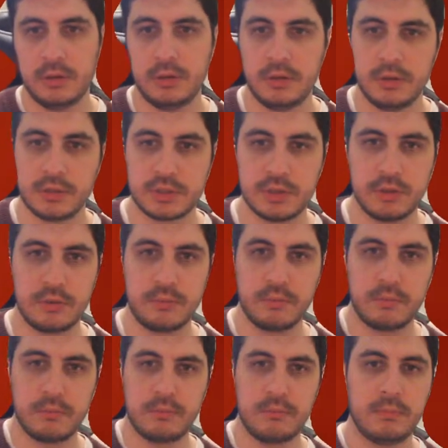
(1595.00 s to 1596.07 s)
So
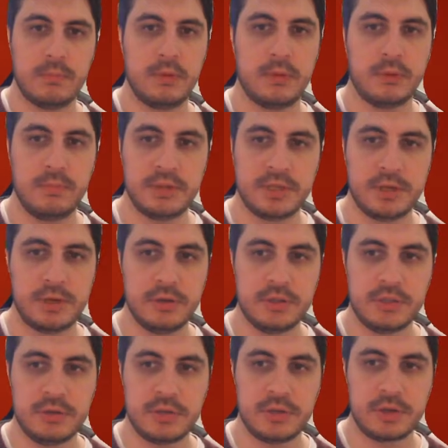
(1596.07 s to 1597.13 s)
the materials
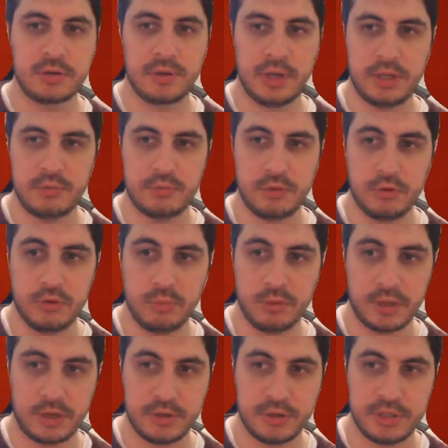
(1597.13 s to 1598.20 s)
used in creating renewable
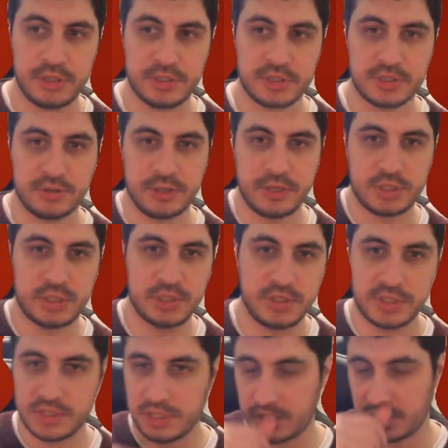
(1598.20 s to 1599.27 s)
energy
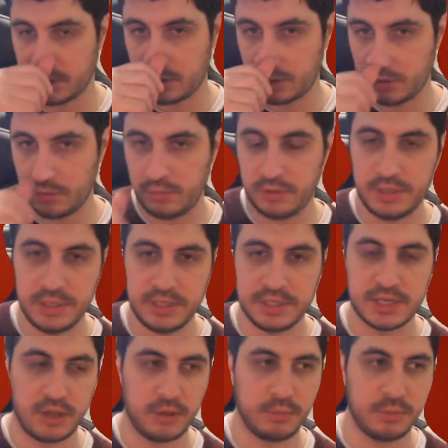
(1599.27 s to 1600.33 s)
installations, they include these
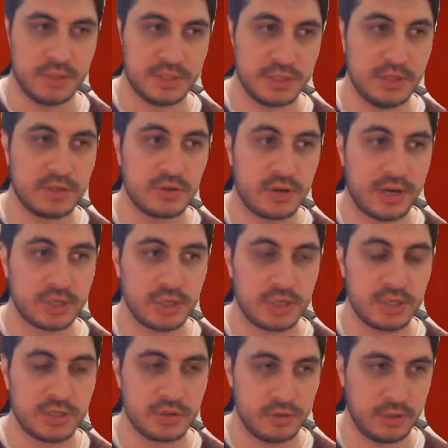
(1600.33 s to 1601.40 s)
elements. And these are actually
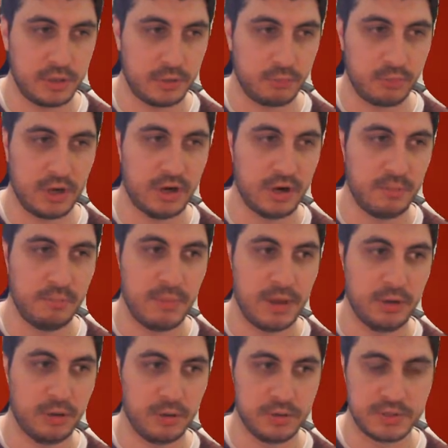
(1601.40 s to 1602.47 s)
considered like rare
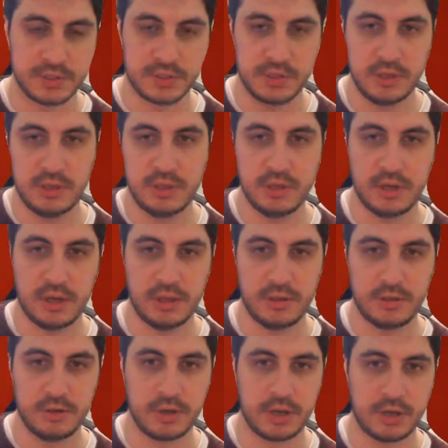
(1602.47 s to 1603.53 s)
metals.
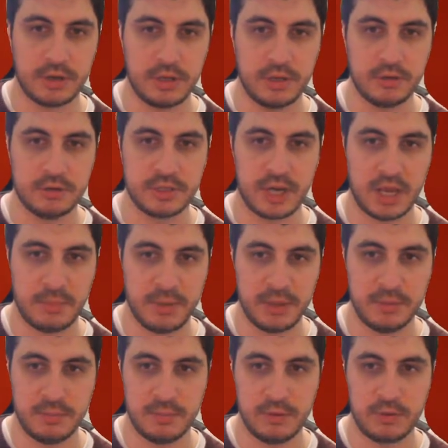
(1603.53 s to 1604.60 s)
You got
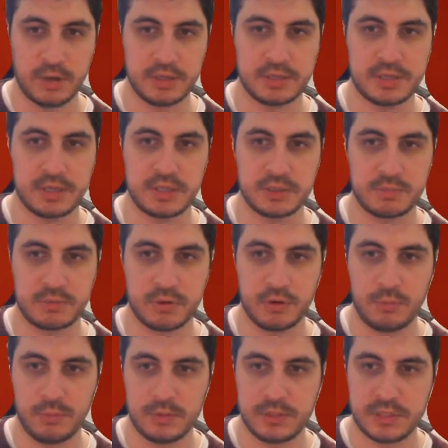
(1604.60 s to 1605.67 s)
neodymium, you got
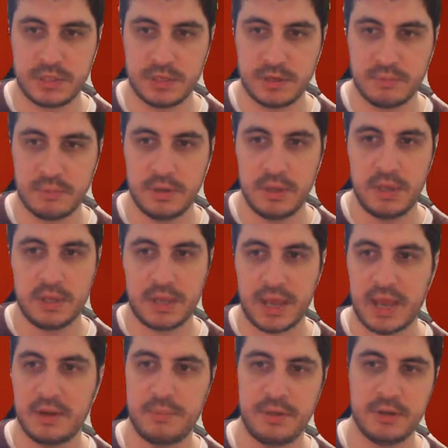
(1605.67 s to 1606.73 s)
dysprosium,
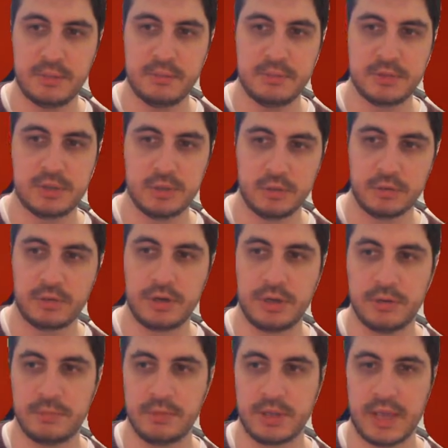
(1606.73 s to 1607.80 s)
cadmium,
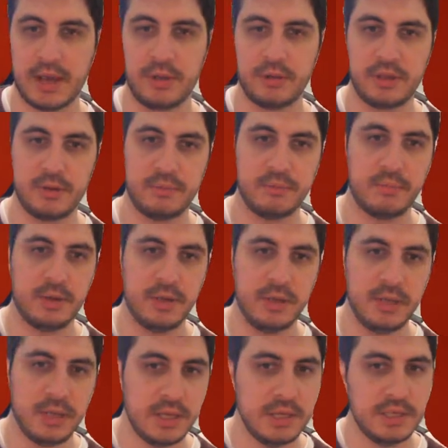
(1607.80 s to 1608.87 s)
tellurium, gallium,
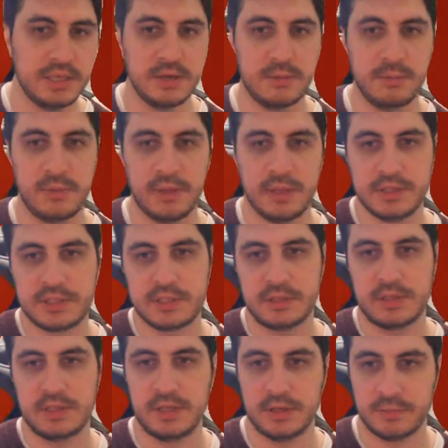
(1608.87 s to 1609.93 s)
indium, and then
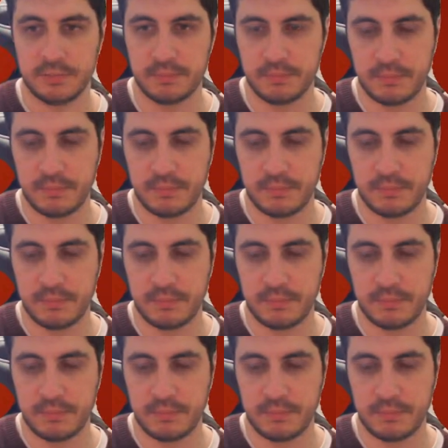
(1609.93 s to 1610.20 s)
selenium.